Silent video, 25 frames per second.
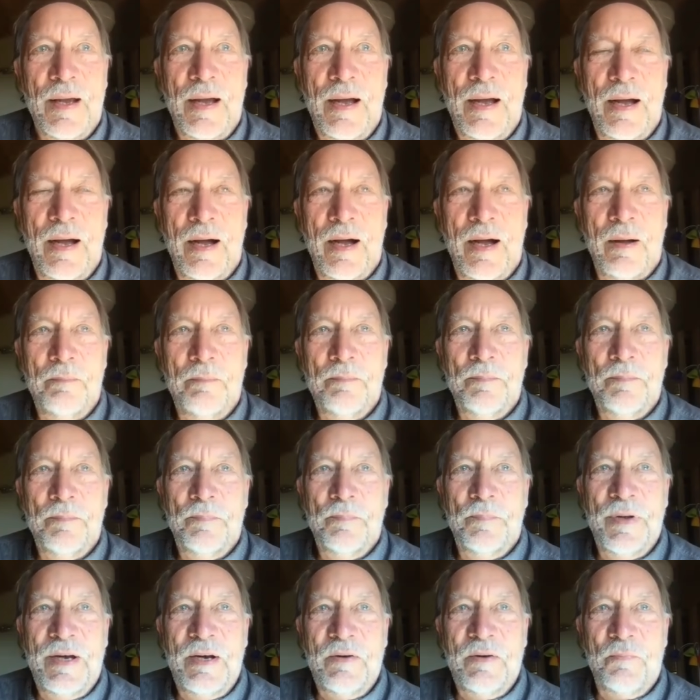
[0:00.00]

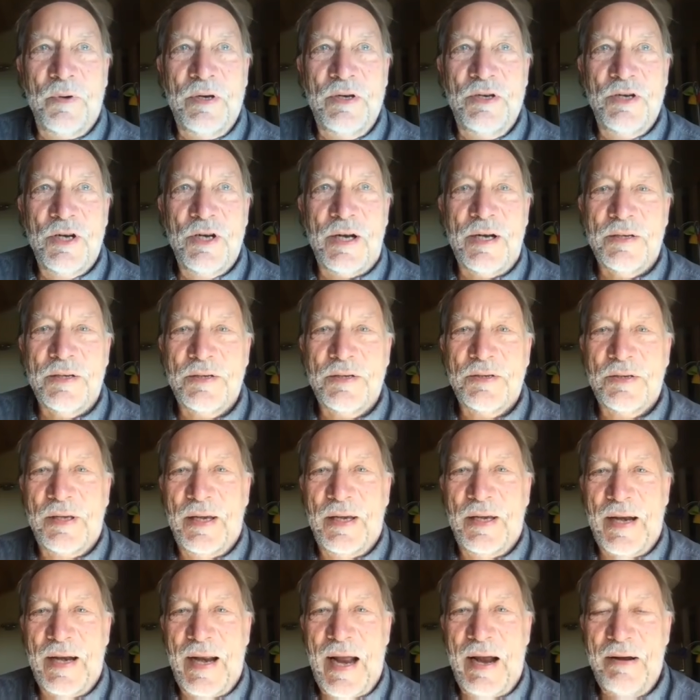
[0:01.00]
But if we just
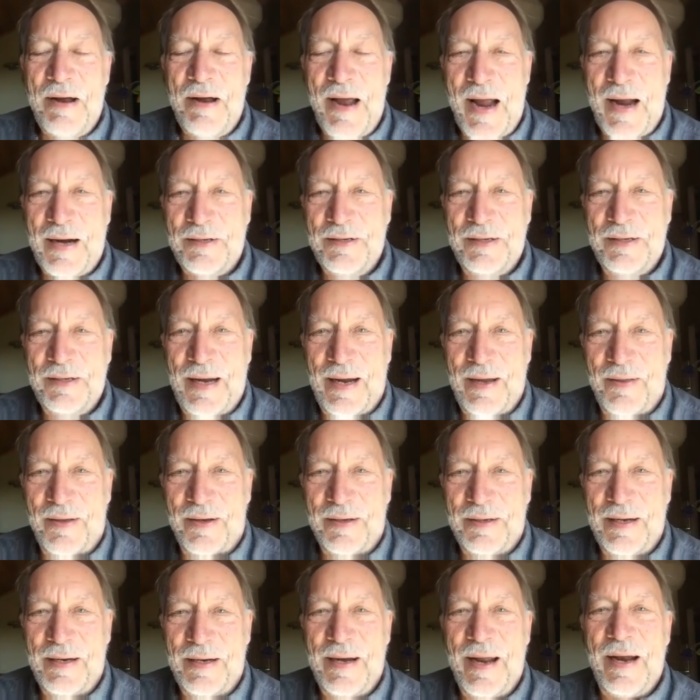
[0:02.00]
get our act
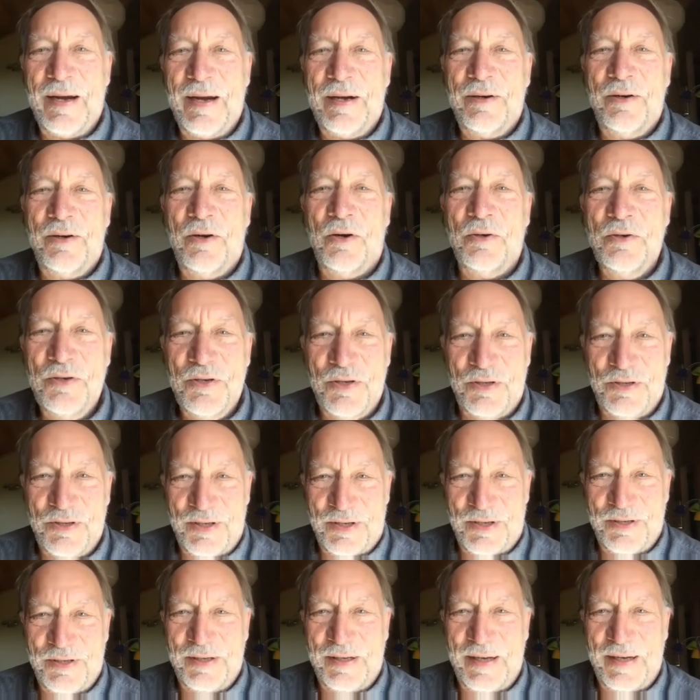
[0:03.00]
together, get our
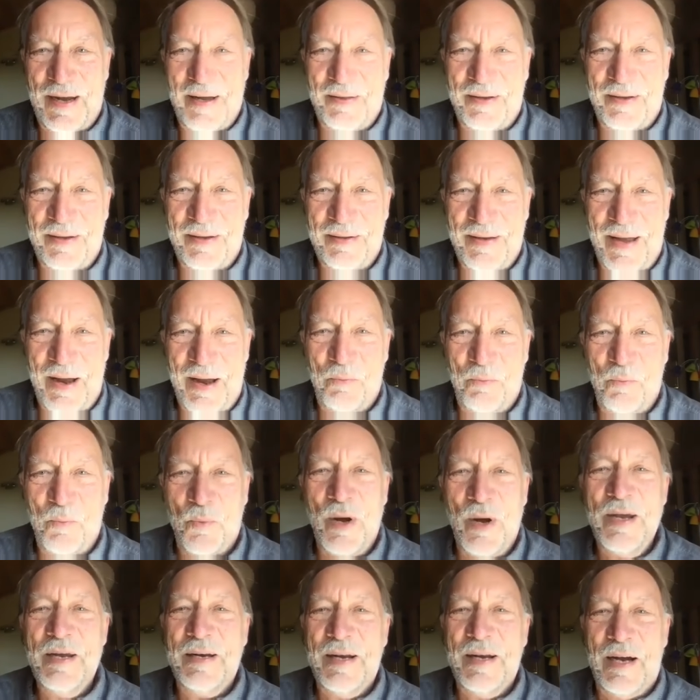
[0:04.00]
consciousness together, and
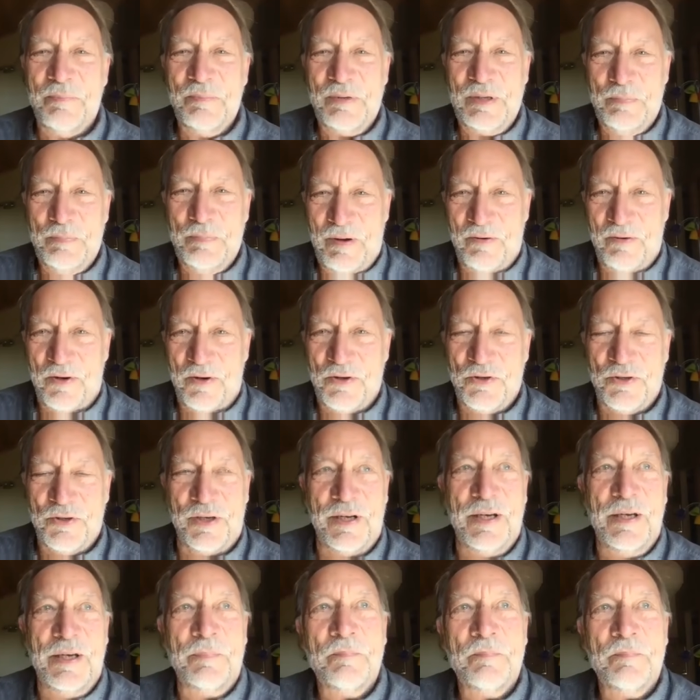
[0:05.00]
wake up
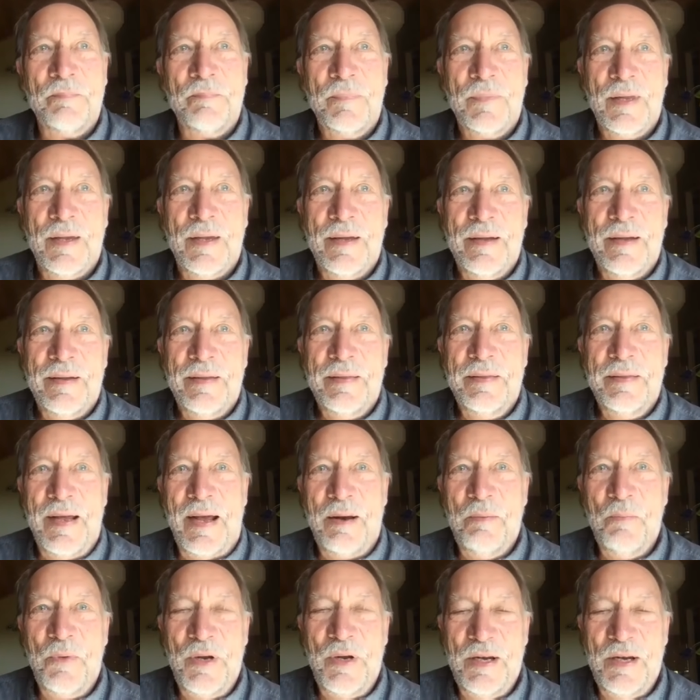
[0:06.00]
spiritually,
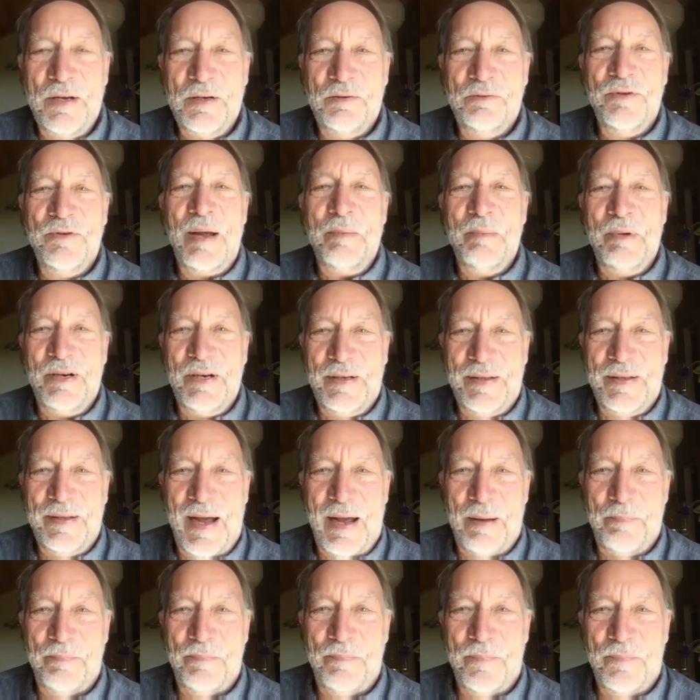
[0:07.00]
then we can remedy
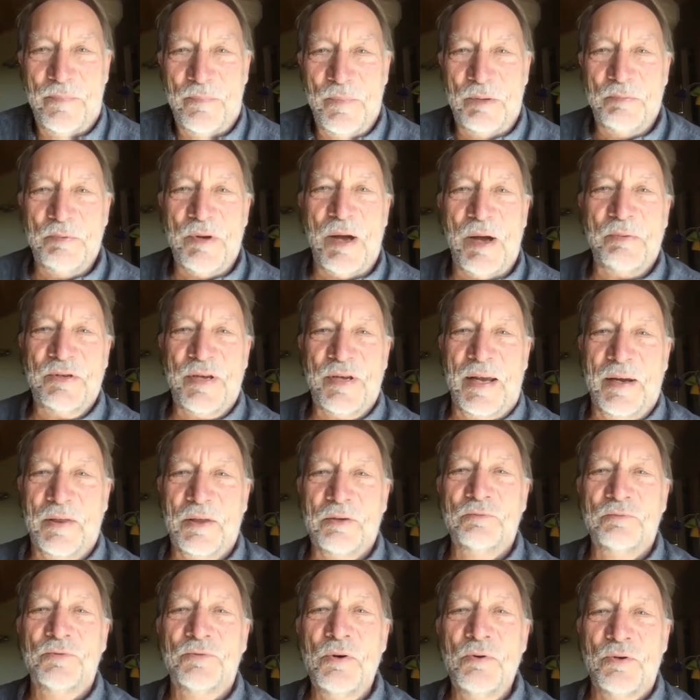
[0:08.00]
that I was saying
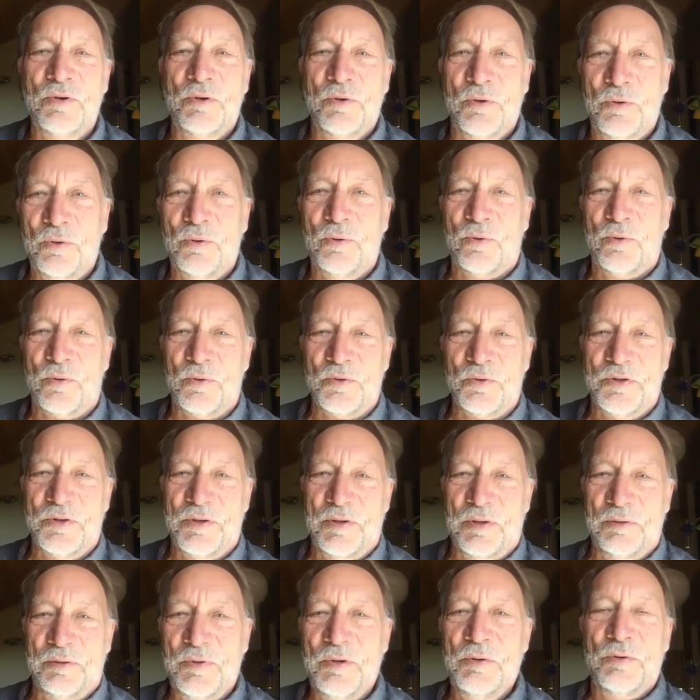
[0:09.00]
the root cause
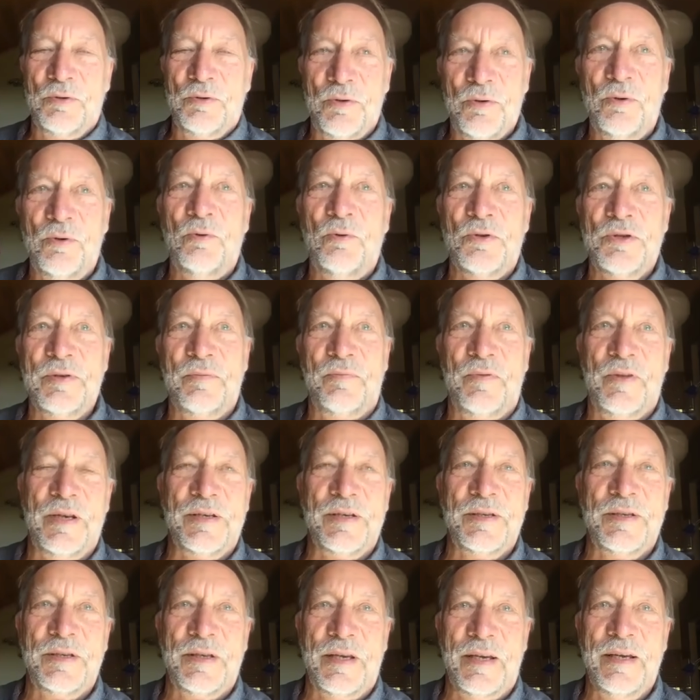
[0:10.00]
of
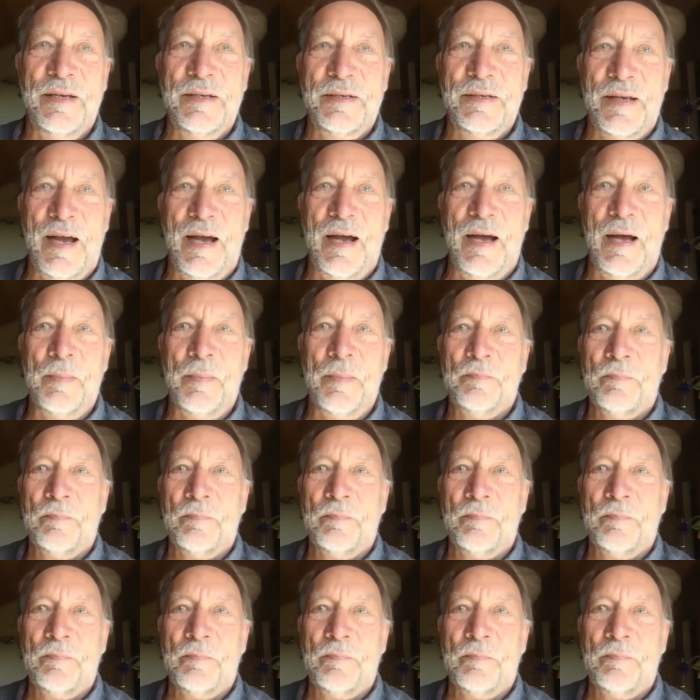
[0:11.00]
this is our,